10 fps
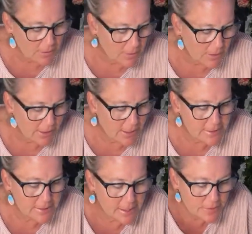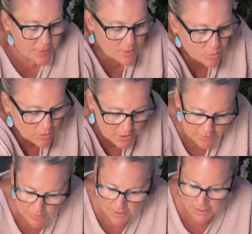Like I said, this
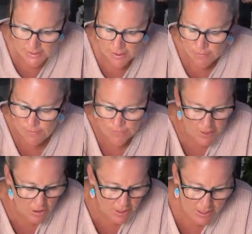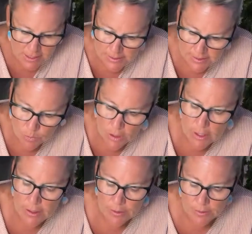wreath is a very easy
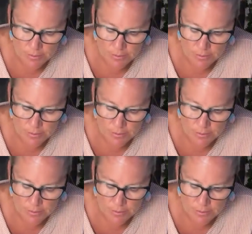one.